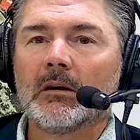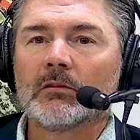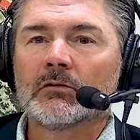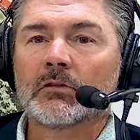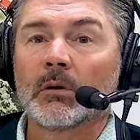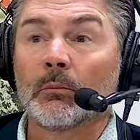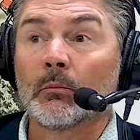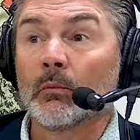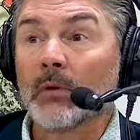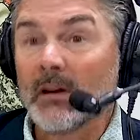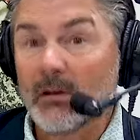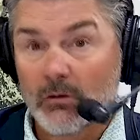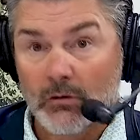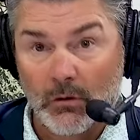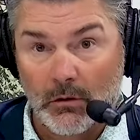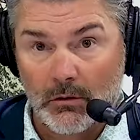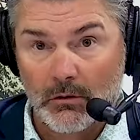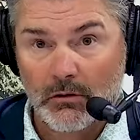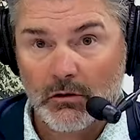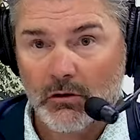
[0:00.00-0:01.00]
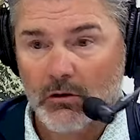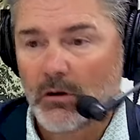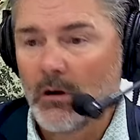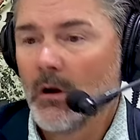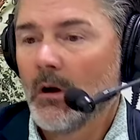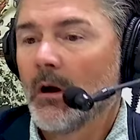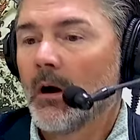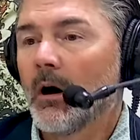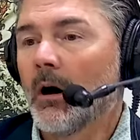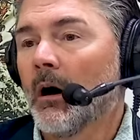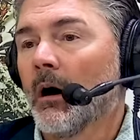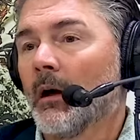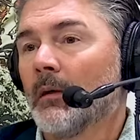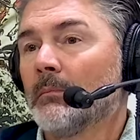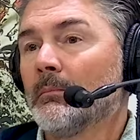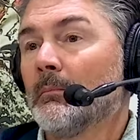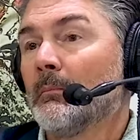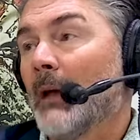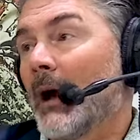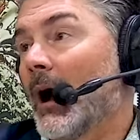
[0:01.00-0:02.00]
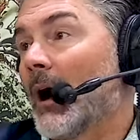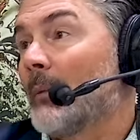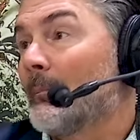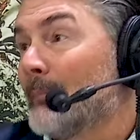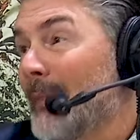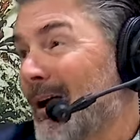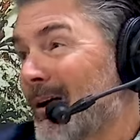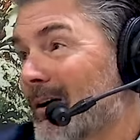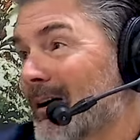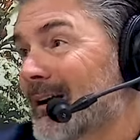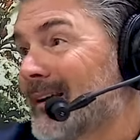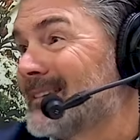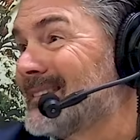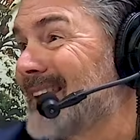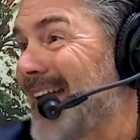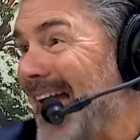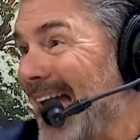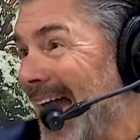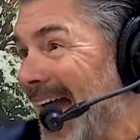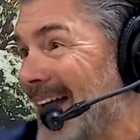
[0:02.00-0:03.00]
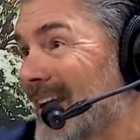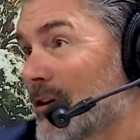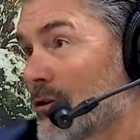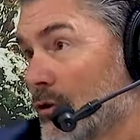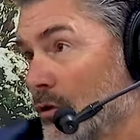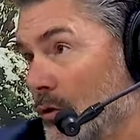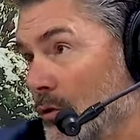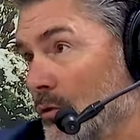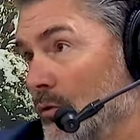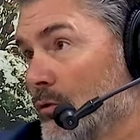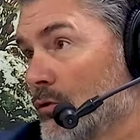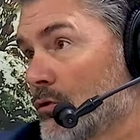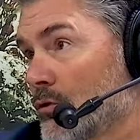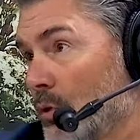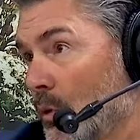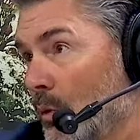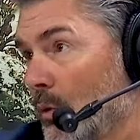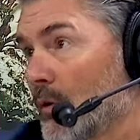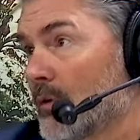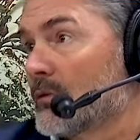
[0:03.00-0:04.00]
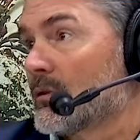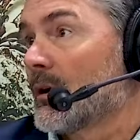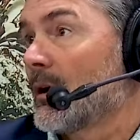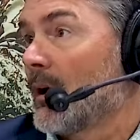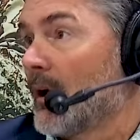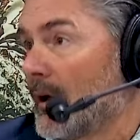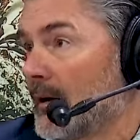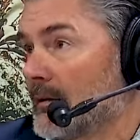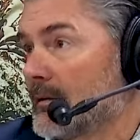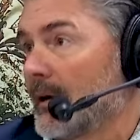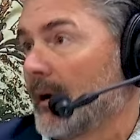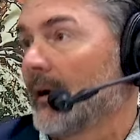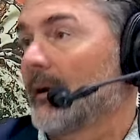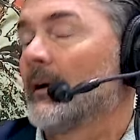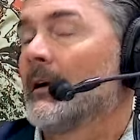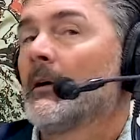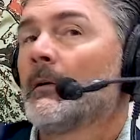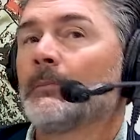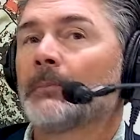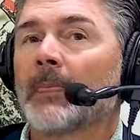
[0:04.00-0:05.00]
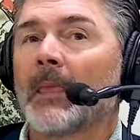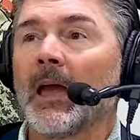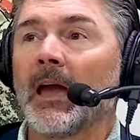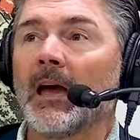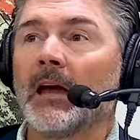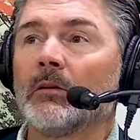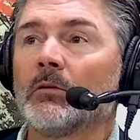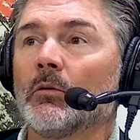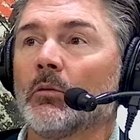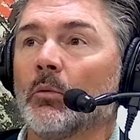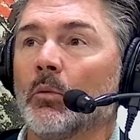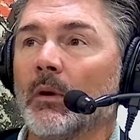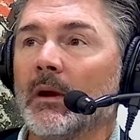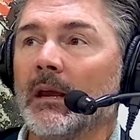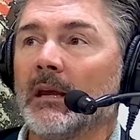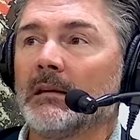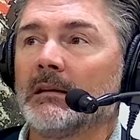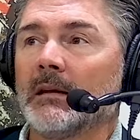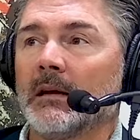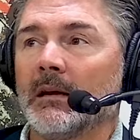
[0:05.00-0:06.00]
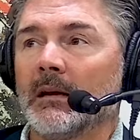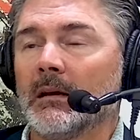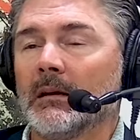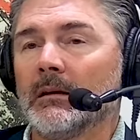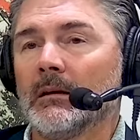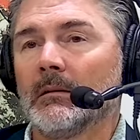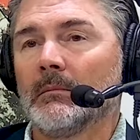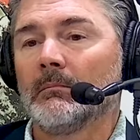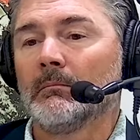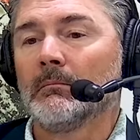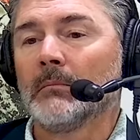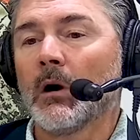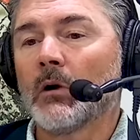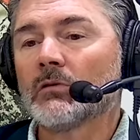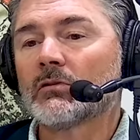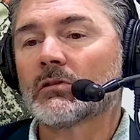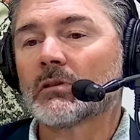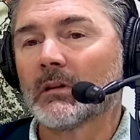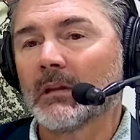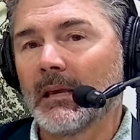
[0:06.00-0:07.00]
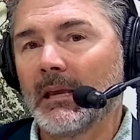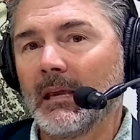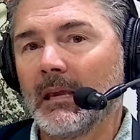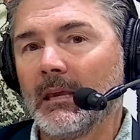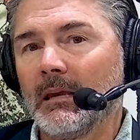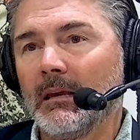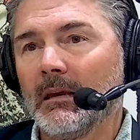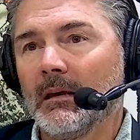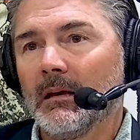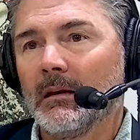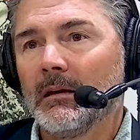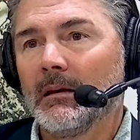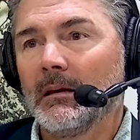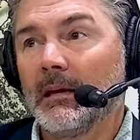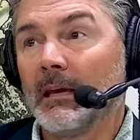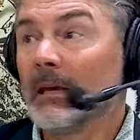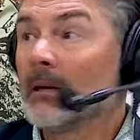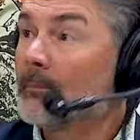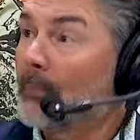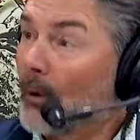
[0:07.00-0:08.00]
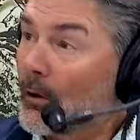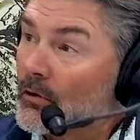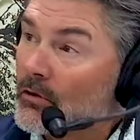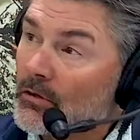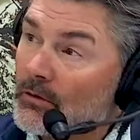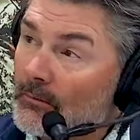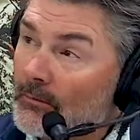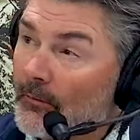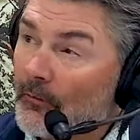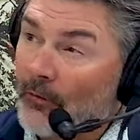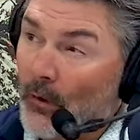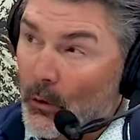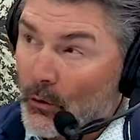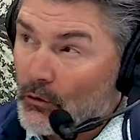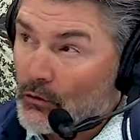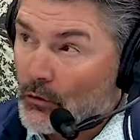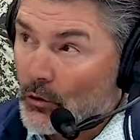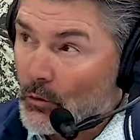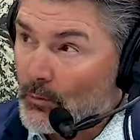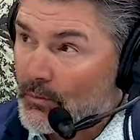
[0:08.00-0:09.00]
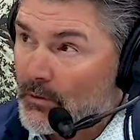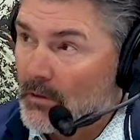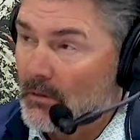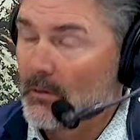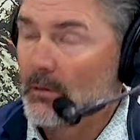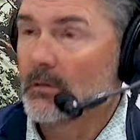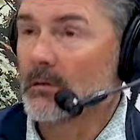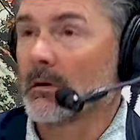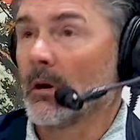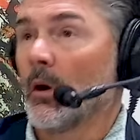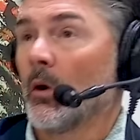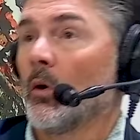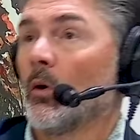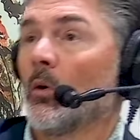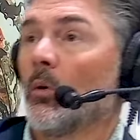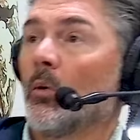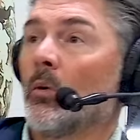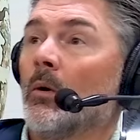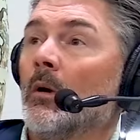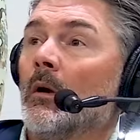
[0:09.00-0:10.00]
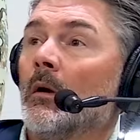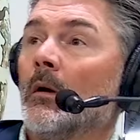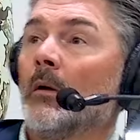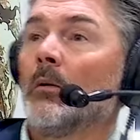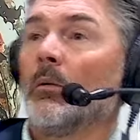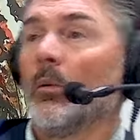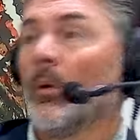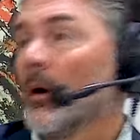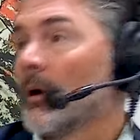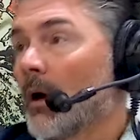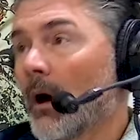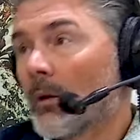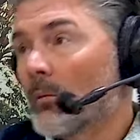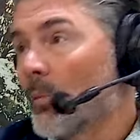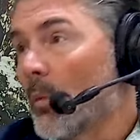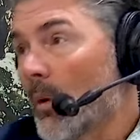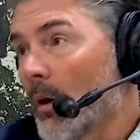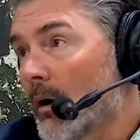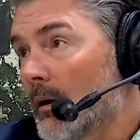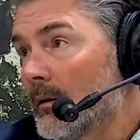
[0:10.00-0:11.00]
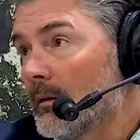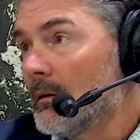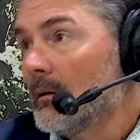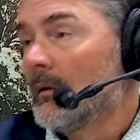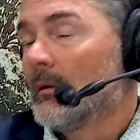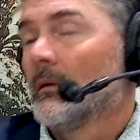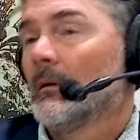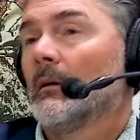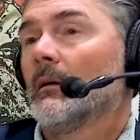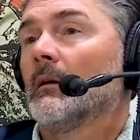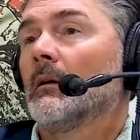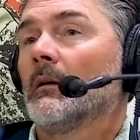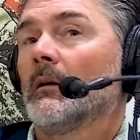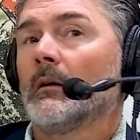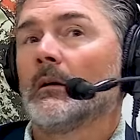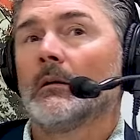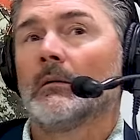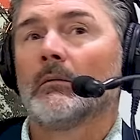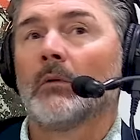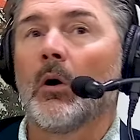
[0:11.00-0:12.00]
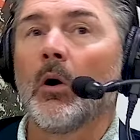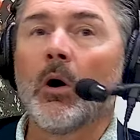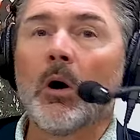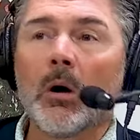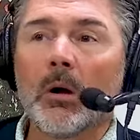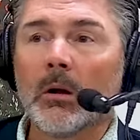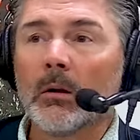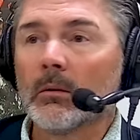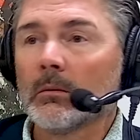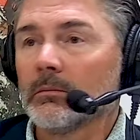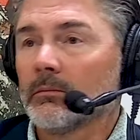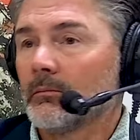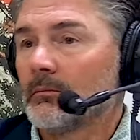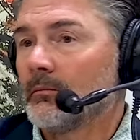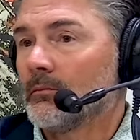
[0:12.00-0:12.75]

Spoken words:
some research on American attitudes towards hunting. And we did mostly in-person focus groups. So one-on-one, all